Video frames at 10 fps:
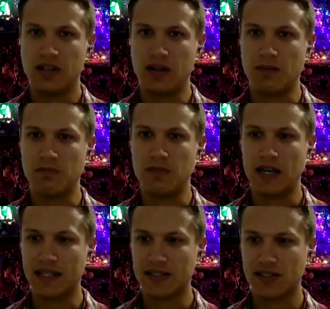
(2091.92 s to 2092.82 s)
Um,
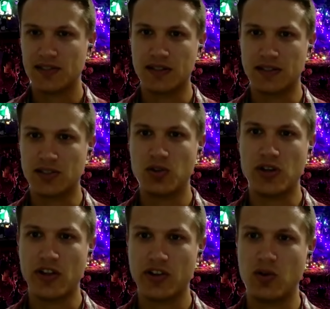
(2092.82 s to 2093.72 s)
I guess let's let's go to
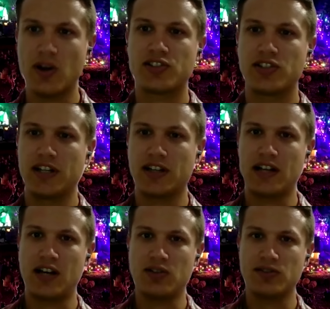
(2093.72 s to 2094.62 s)
another question here
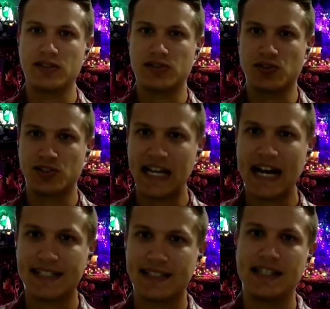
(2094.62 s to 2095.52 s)
now. So
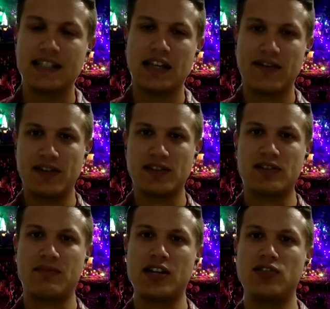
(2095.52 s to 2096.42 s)
Scott C left this
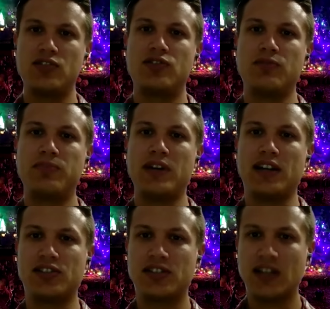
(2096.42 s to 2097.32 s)
on my YouTube
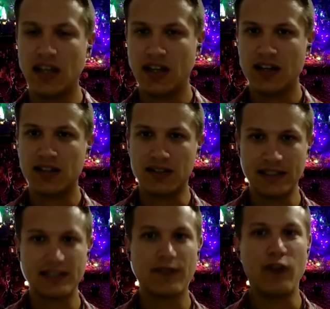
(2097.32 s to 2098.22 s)
page.
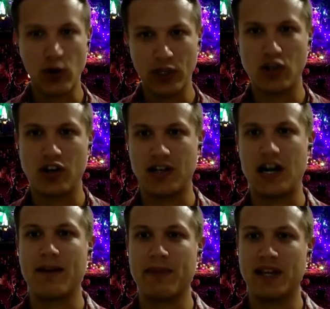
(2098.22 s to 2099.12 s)
This is a very long
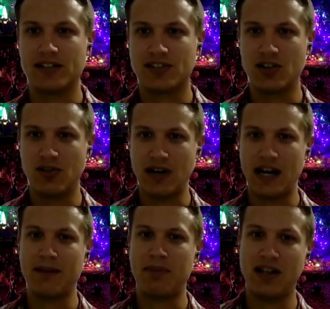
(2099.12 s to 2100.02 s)
comment, so
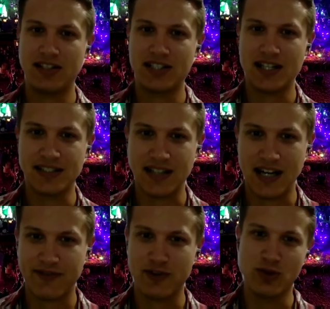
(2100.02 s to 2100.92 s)
I apologize,
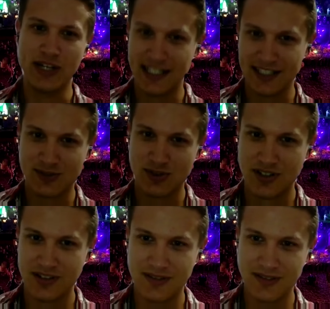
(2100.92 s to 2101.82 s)
Scott, for reading this
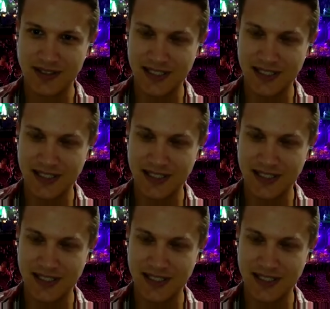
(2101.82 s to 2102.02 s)
wrong.